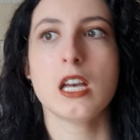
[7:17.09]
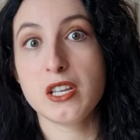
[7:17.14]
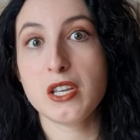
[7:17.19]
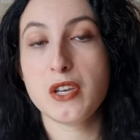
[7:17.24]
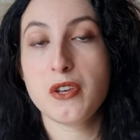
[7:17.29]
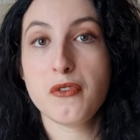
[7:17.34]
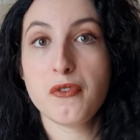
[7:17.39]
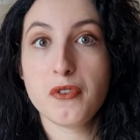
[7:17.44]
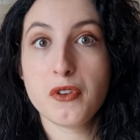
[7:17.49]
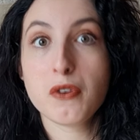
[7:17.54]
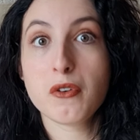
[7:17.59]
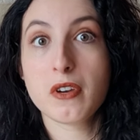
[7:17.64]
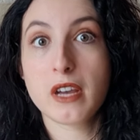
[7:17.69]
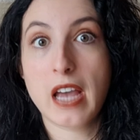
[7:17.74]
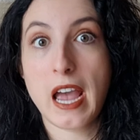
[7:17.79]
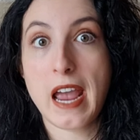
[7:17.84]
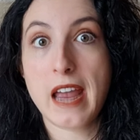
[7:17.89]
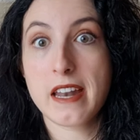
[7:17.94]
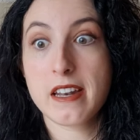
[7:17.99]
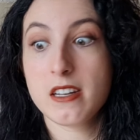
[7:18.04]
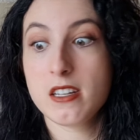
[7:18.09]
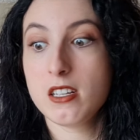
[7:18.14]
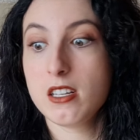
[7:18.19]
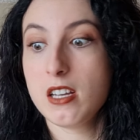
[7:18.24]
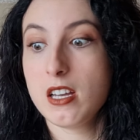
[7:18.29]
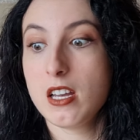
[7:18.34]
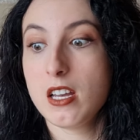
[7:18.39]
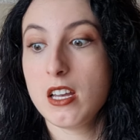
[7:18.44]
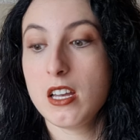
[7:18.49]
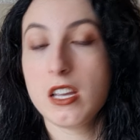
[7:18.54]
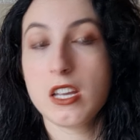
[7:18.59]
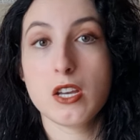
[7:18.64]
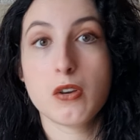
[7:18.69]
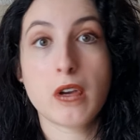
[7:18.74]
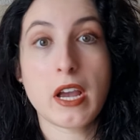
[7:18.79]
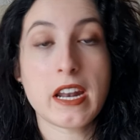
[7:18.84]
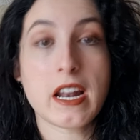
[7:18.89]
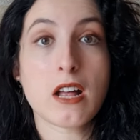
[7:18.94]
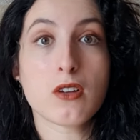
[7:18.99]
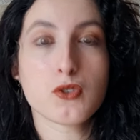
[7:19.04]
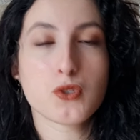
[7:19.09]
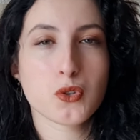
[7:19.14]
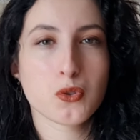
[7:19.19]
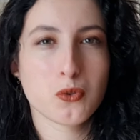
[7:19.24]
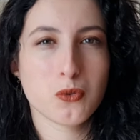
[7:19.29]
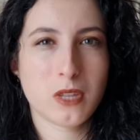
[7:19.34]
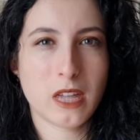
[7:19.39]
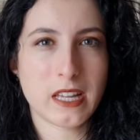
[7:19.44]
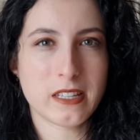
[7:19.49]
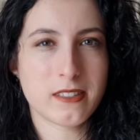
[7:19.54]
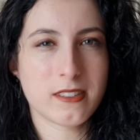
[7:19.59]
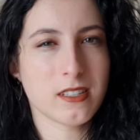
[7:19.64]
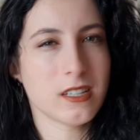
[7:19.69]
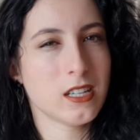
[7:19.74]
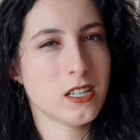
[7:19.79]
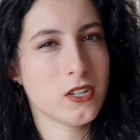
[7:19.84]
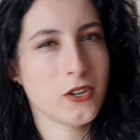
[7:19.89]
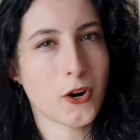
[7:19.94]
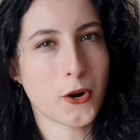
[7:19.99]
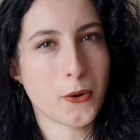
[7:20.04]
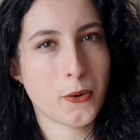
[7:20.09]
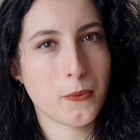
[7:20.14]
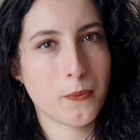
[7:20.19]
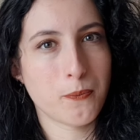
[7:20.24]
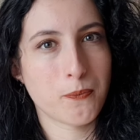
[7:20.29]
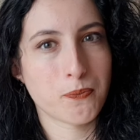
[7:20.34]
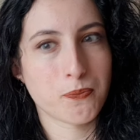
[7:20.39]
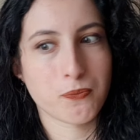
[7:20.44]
If you can also do that in your